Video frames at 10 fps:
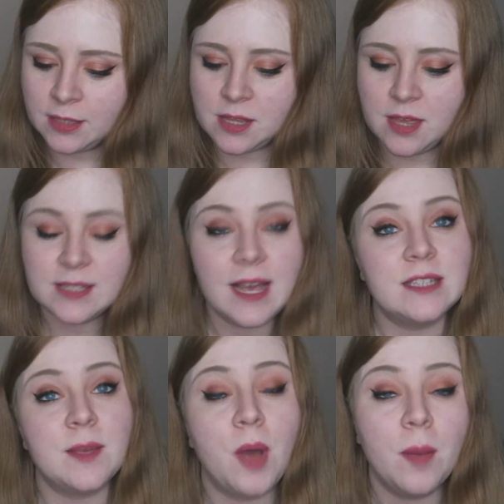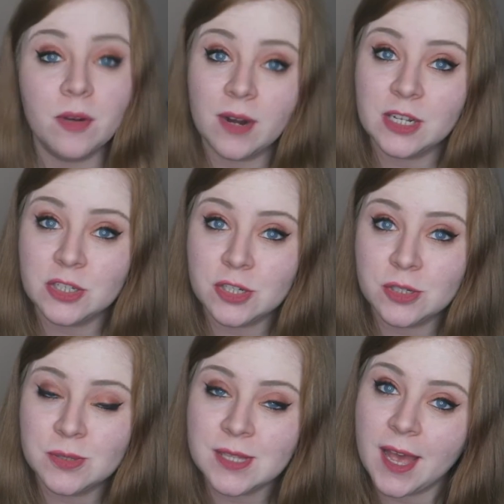So this has pomegranate
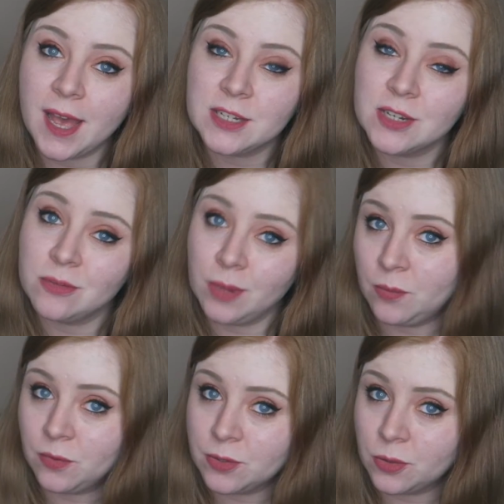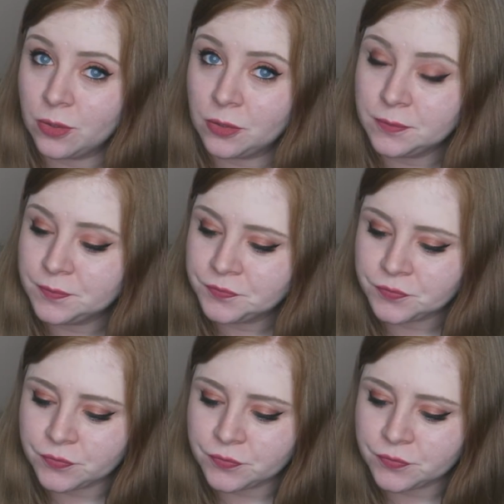juice and grapefruit oil,